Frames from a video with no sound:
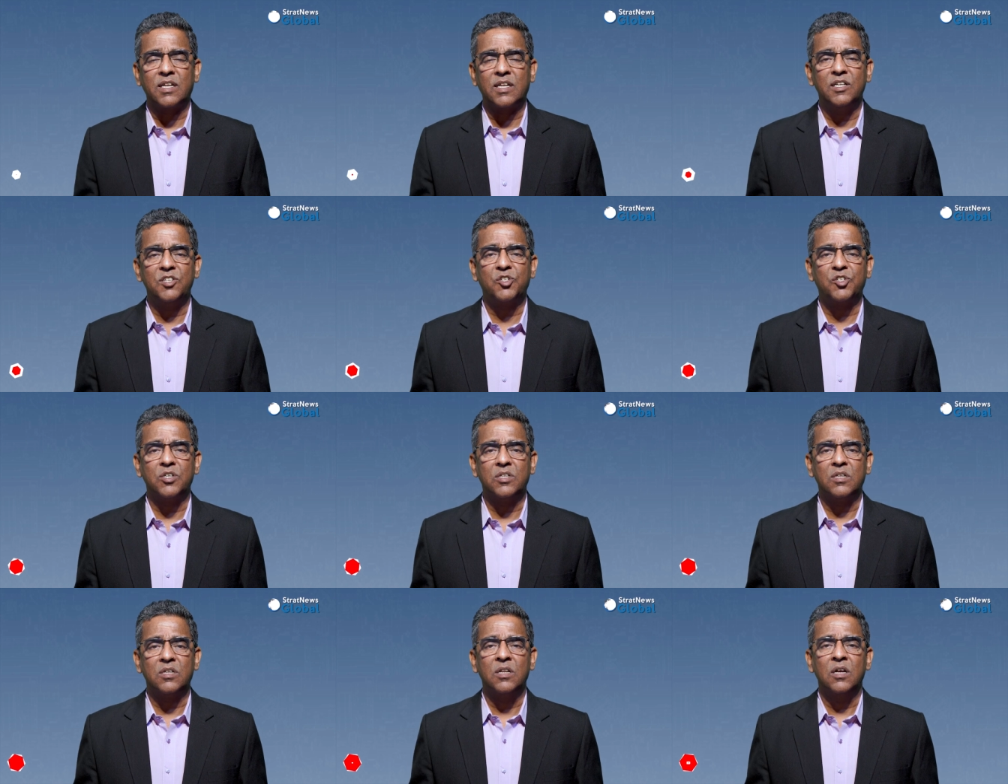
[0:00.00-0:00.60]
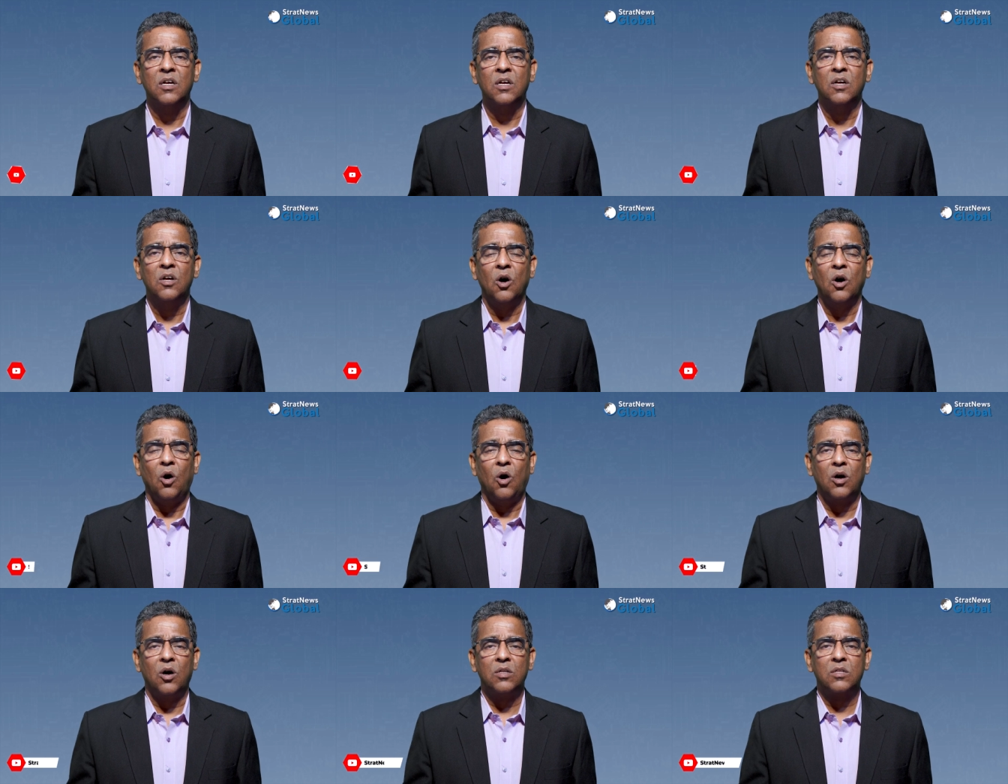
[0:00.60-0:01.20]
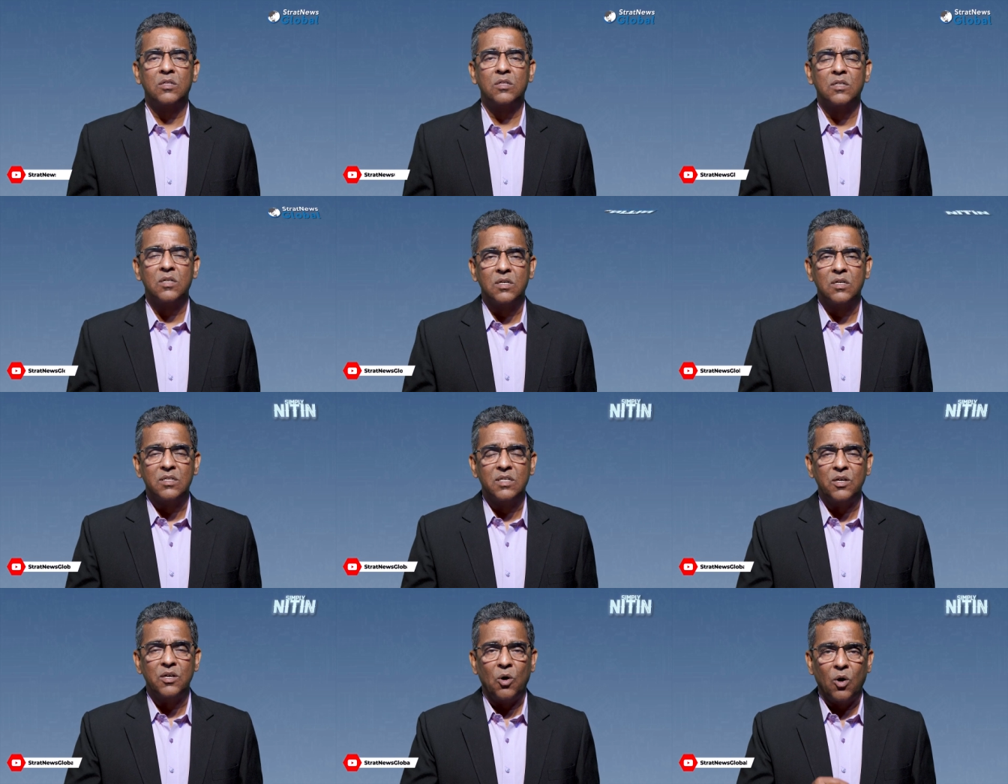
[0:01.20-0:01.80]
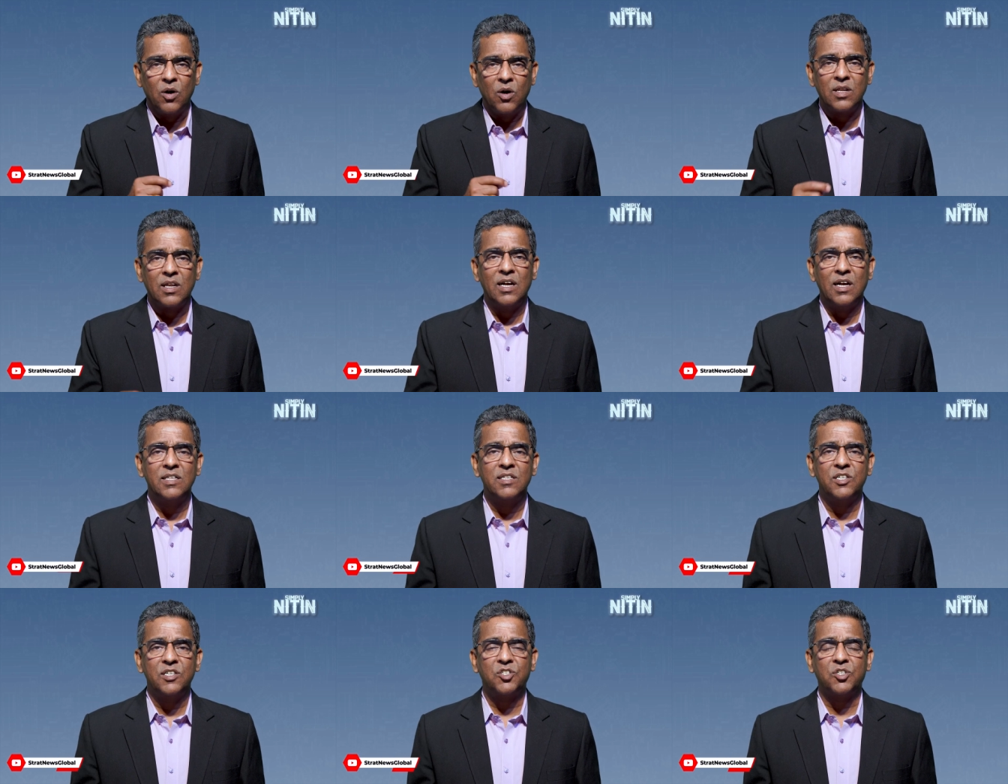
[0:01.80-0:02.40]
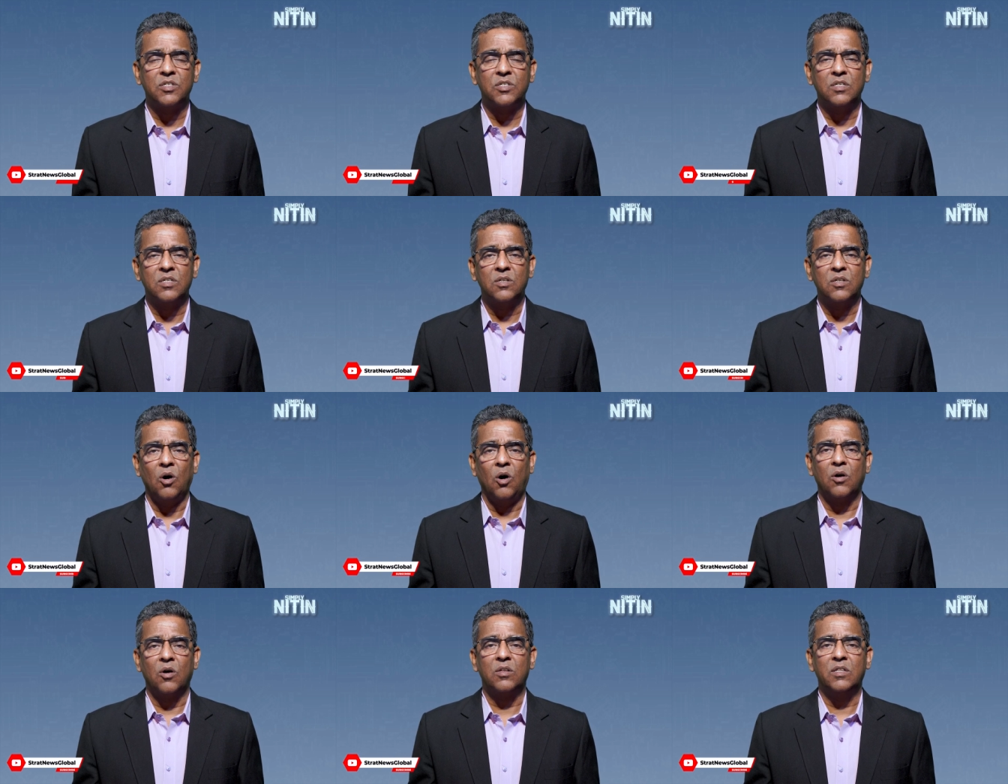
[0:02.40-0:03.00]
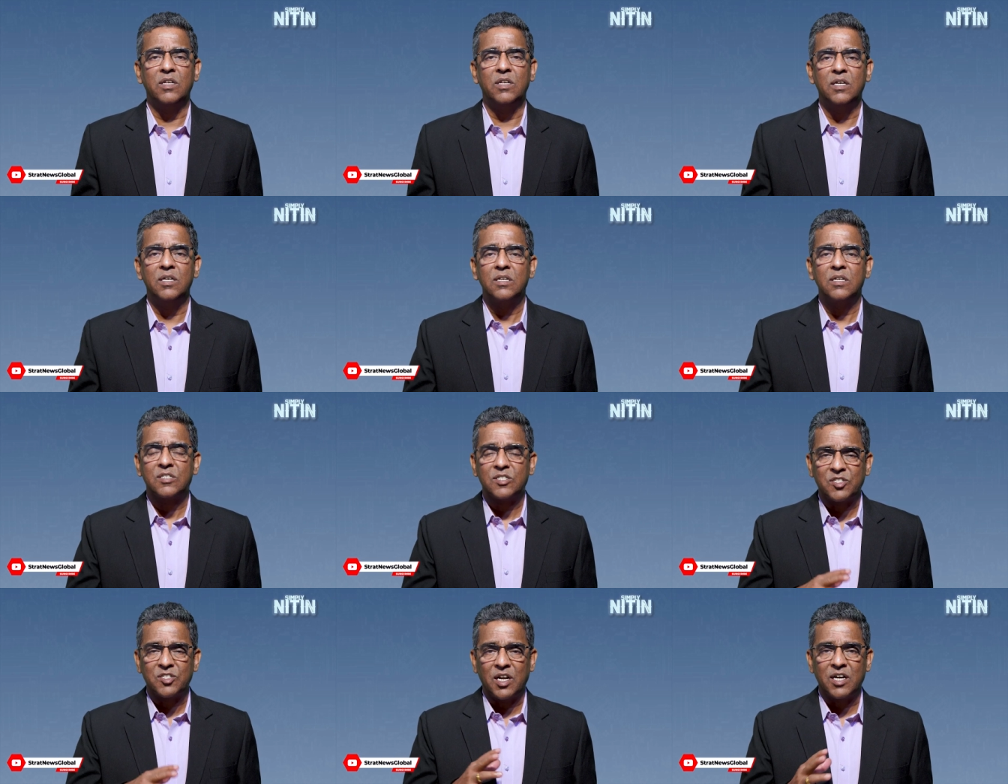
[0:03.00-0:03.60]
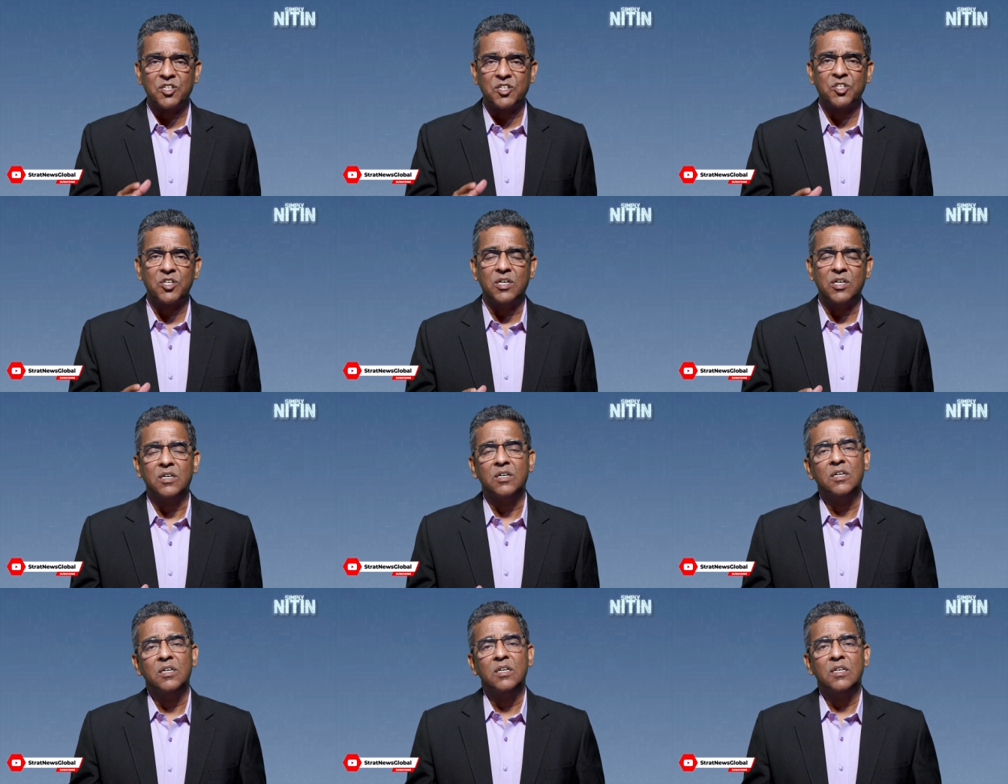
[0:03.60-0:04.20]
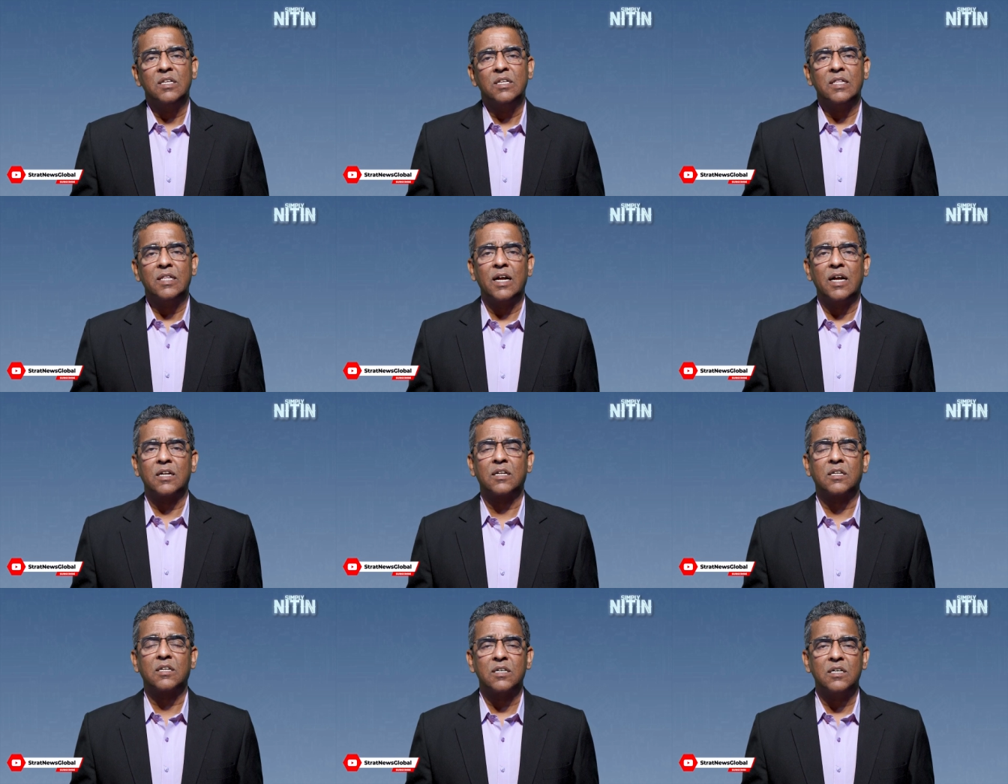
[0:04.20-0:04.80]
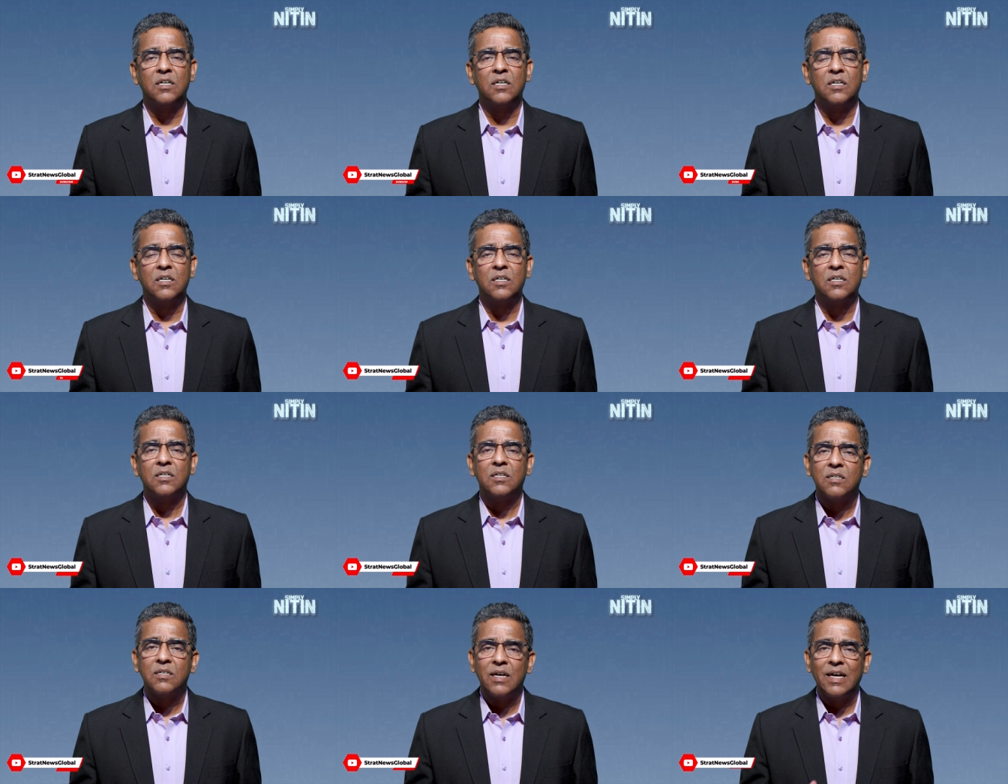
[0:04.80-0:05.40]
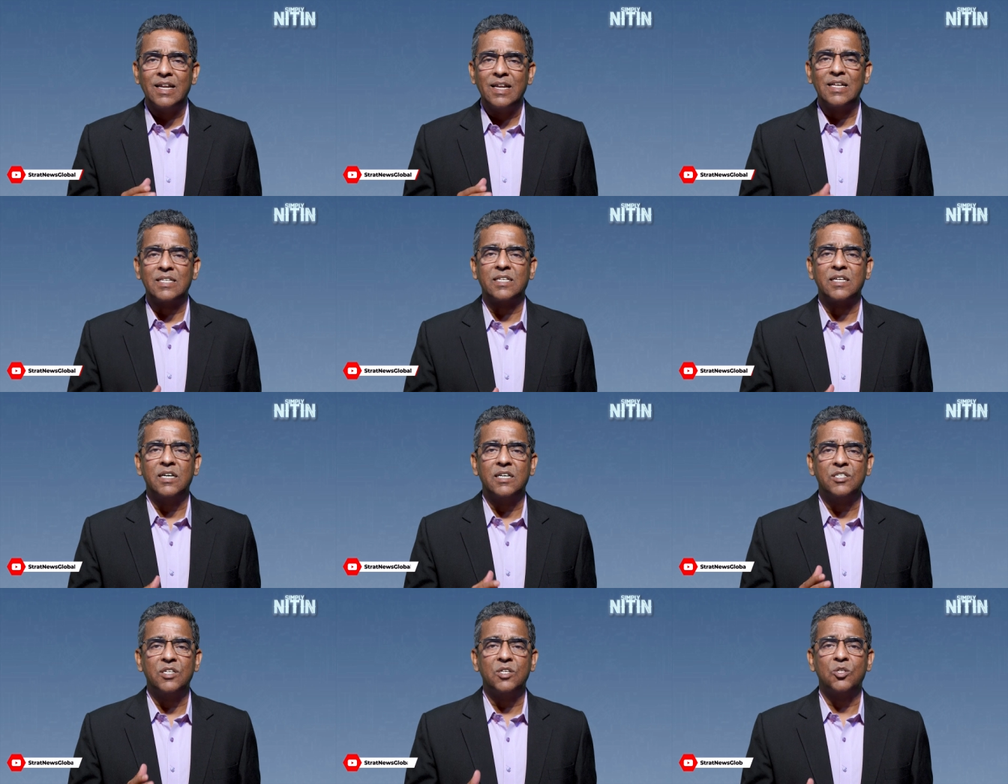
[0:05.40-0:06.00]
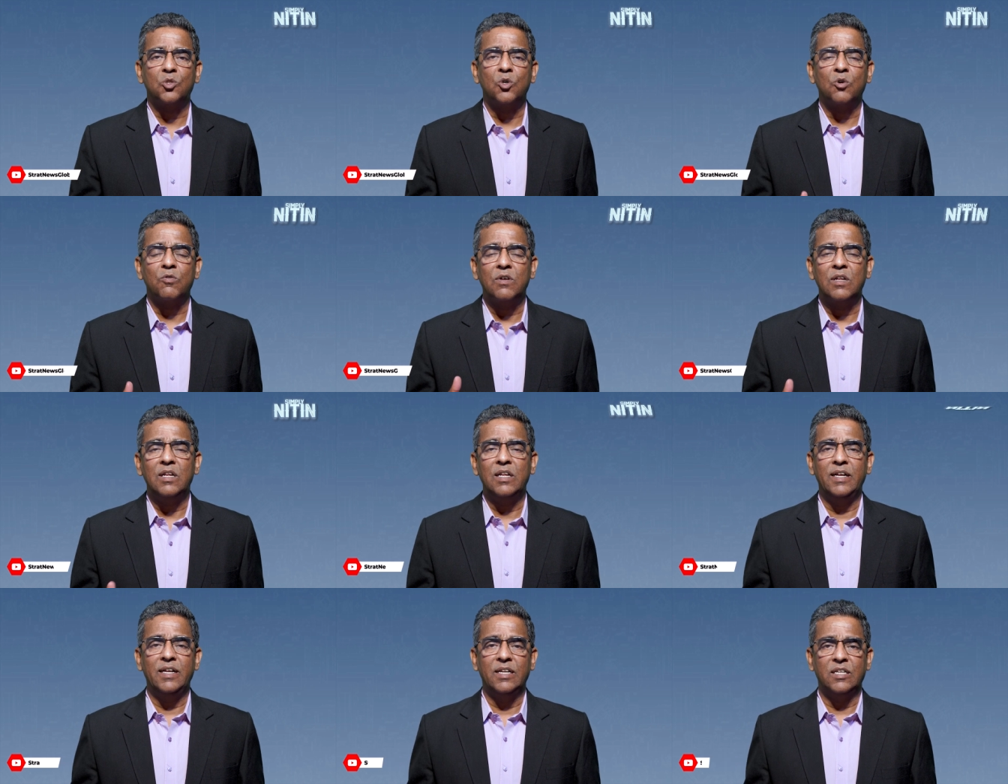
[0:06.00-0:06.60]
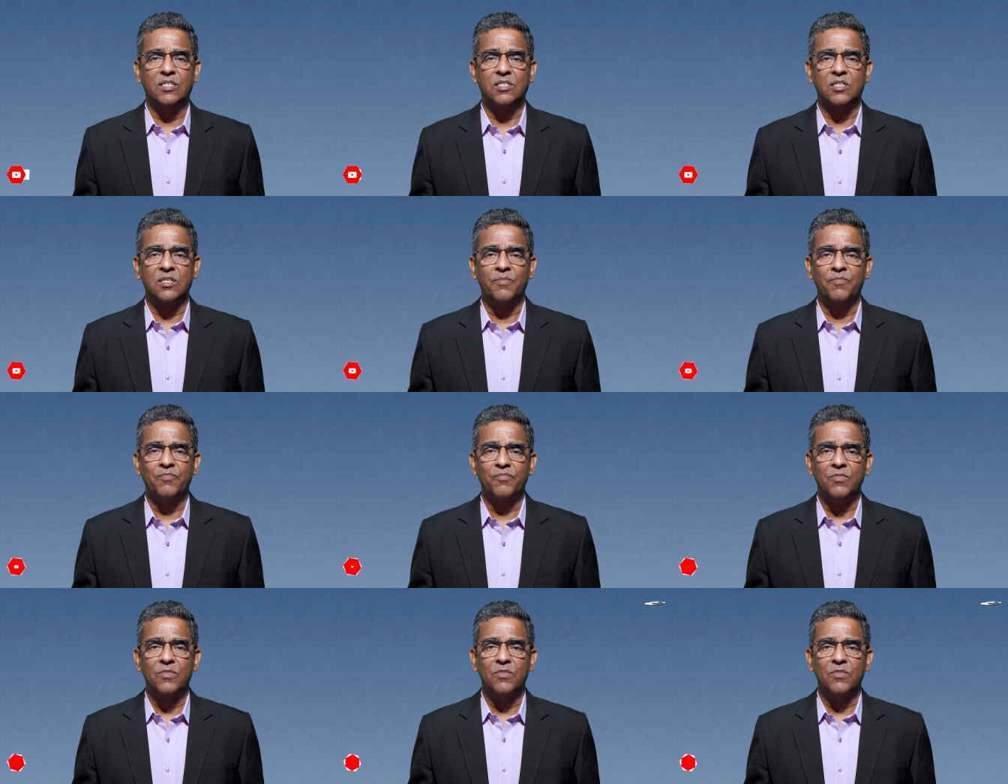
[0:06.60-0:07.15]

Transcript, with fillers: attention on the organization or the structure that uh, NSA Ajit Doval leads,